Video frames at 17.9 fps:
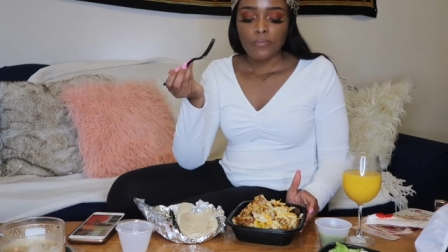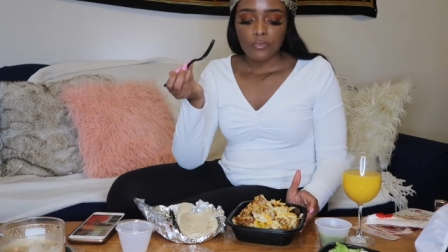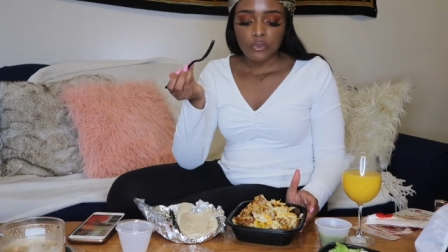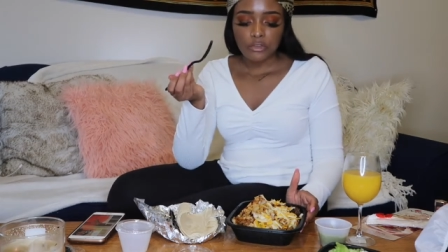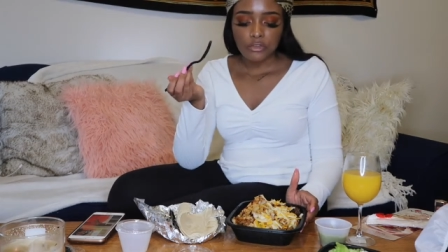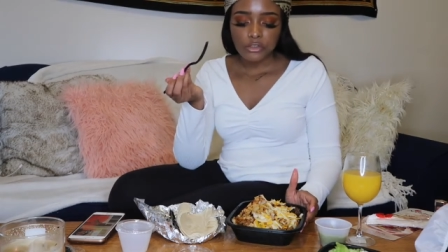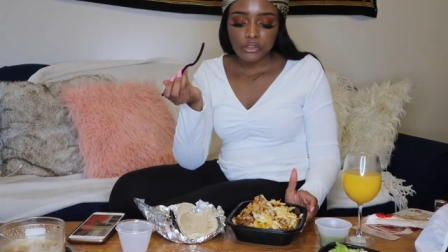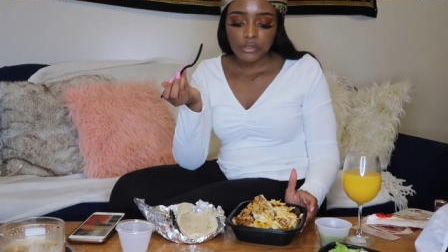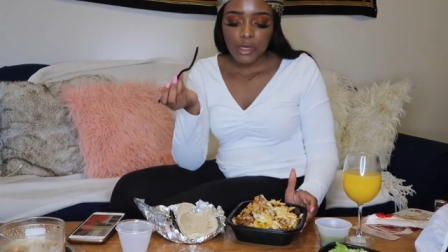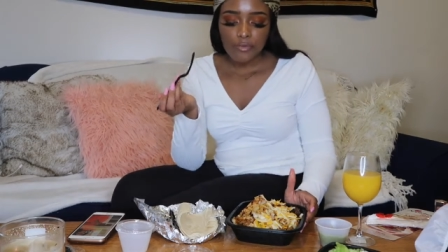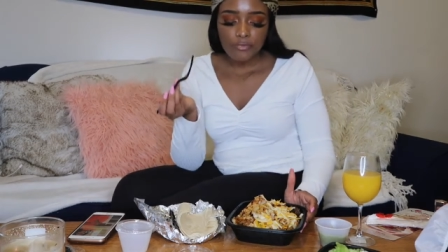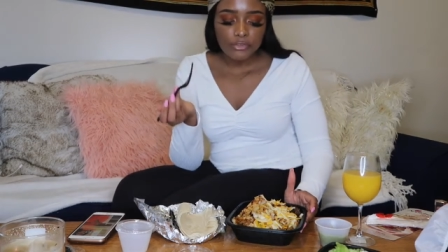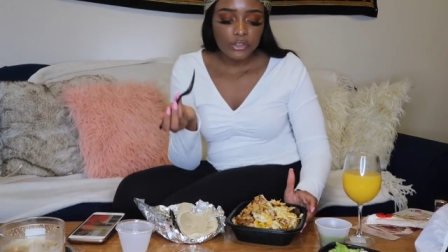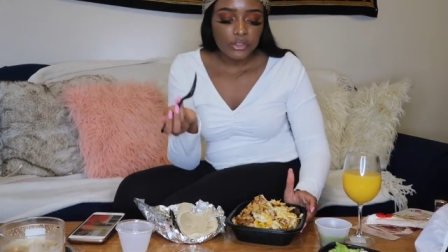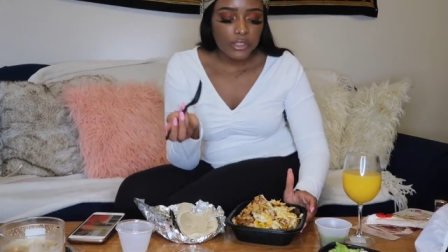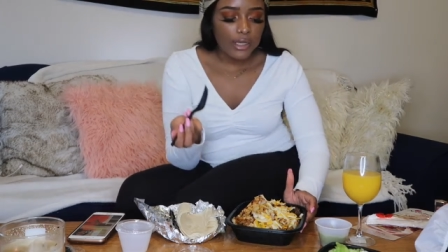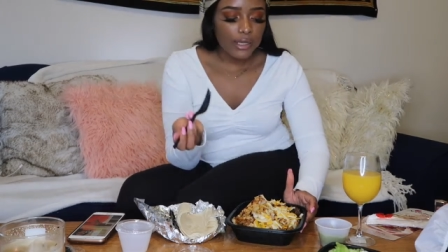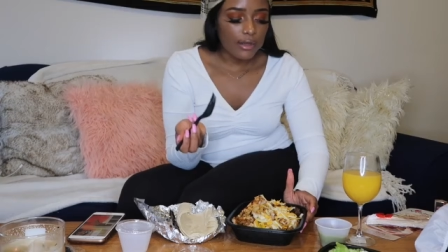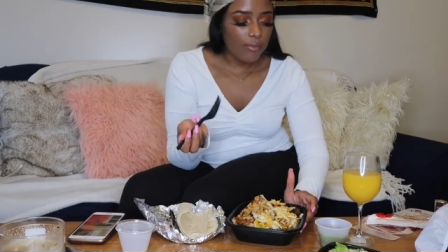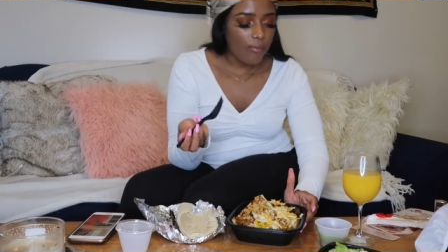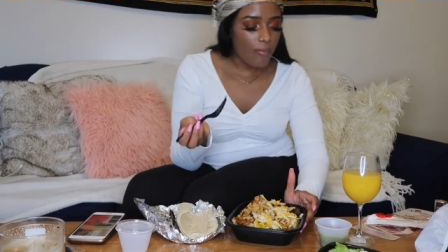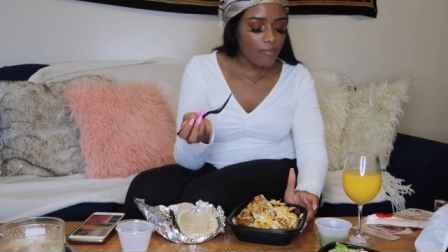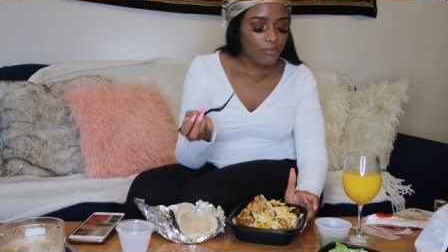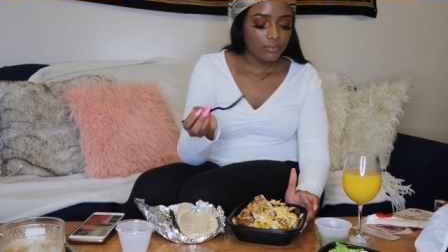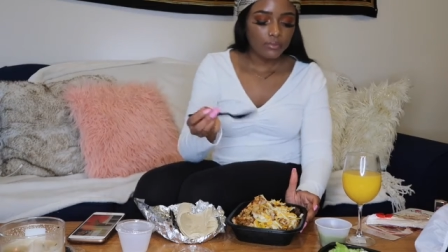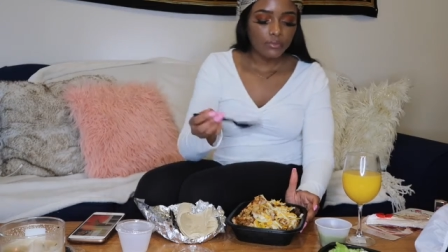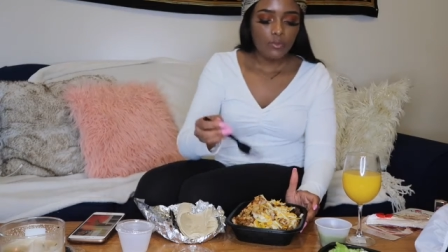their stuff is like
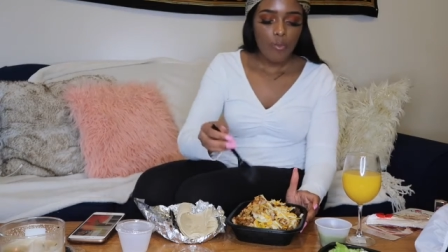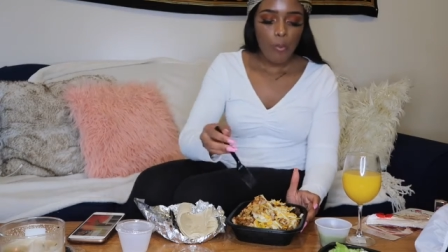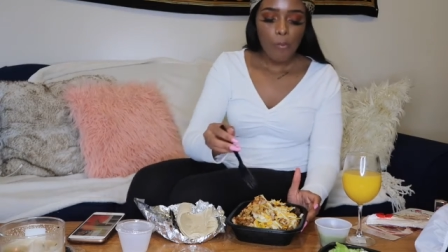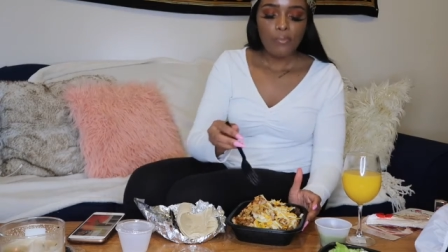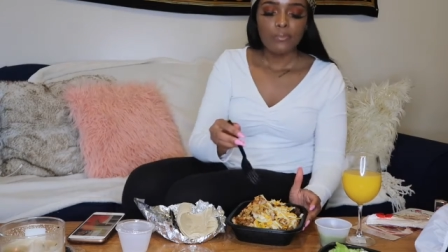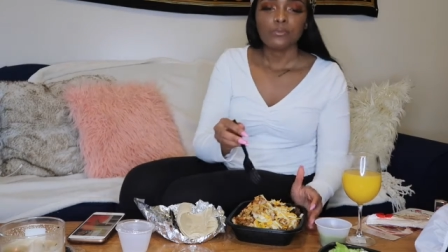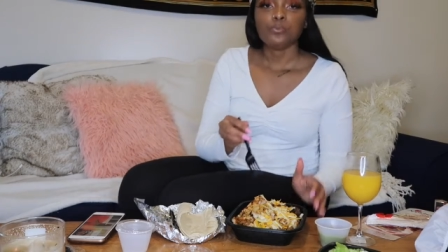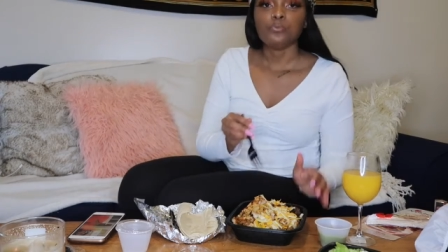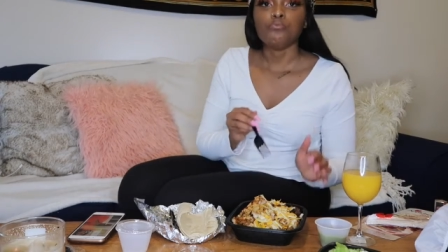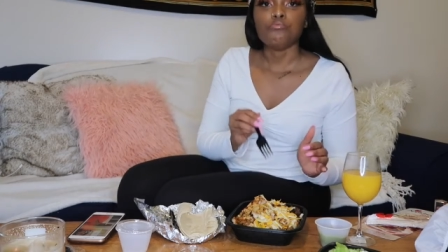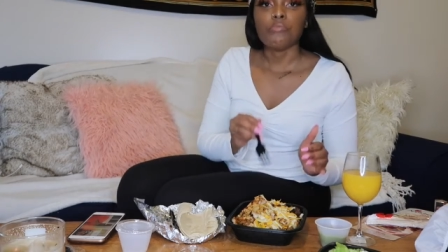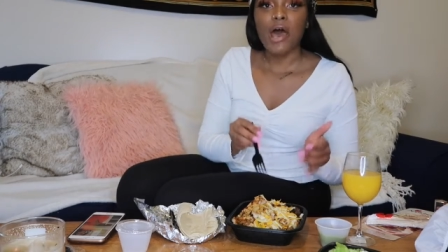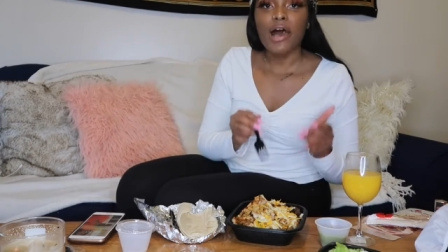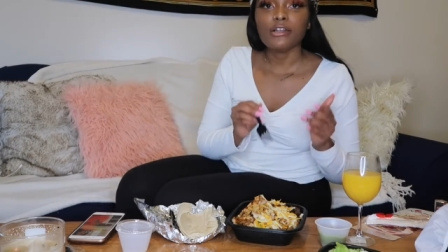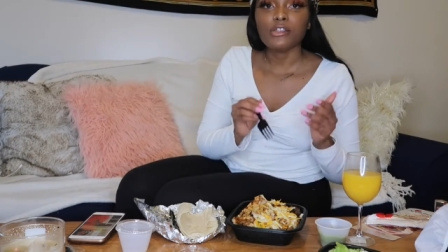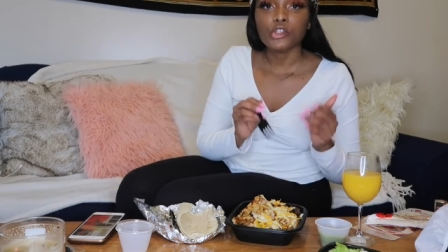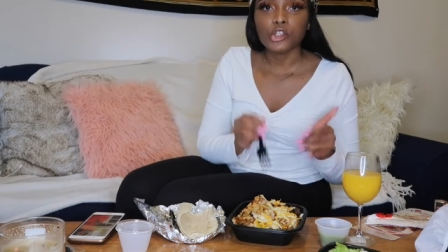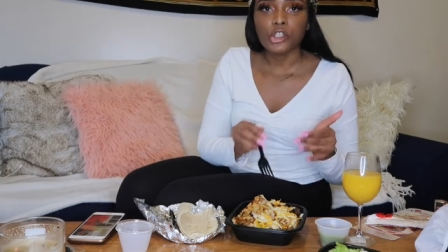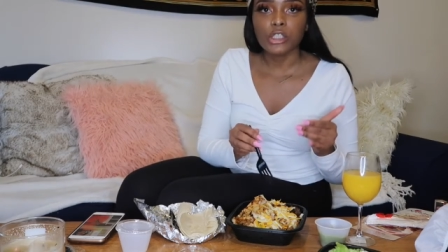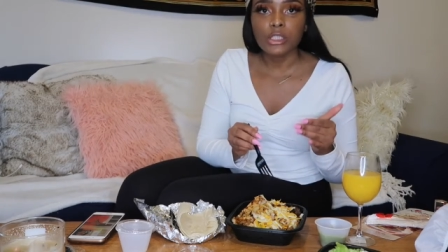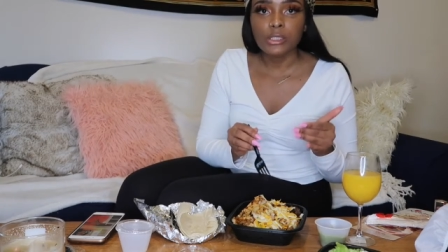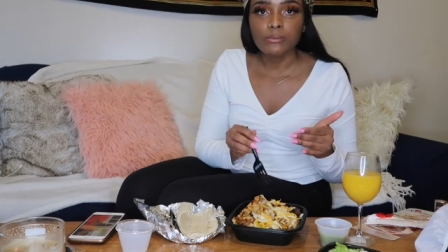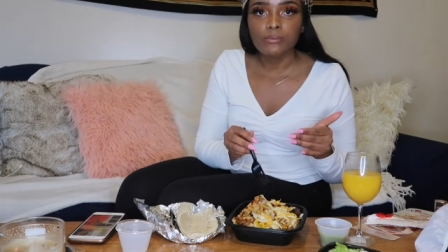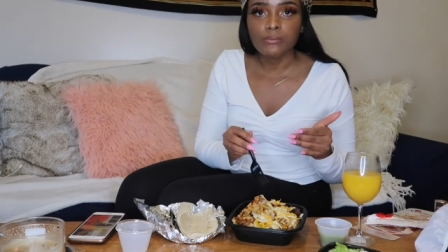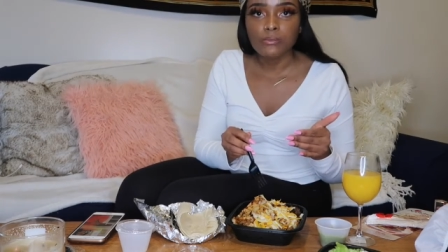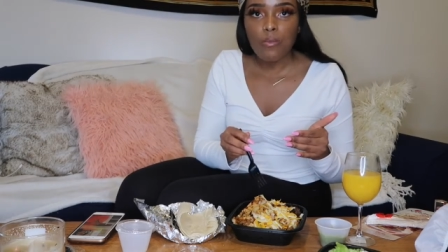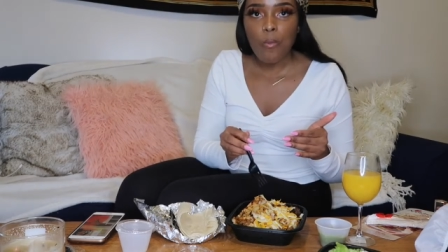mad
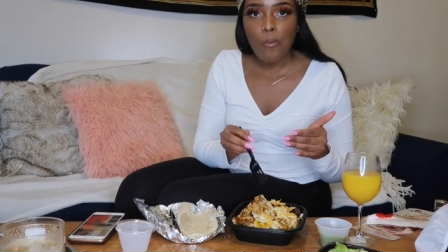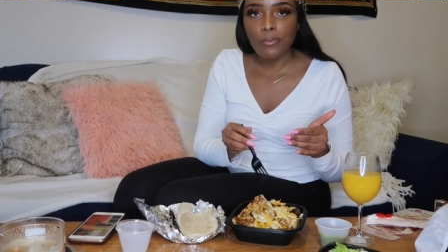cheap,